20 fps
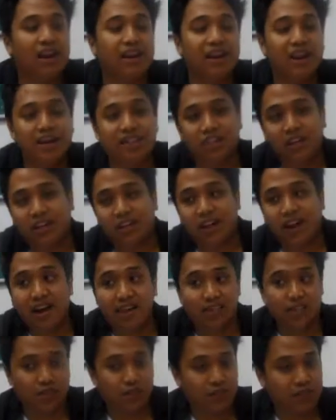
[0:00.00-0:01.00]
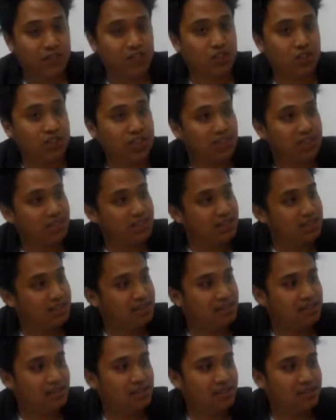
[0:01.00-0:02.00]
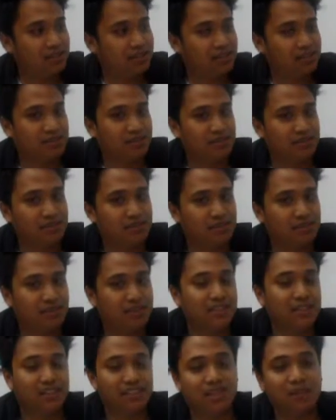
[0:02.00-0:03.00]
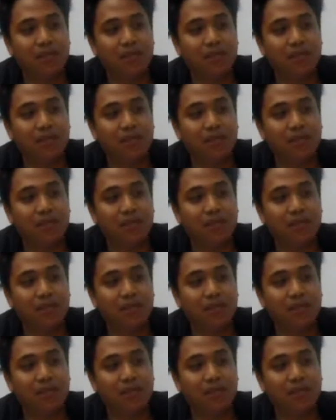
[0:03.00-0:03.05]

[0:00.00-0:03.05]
an electric guitar has softer strings. It's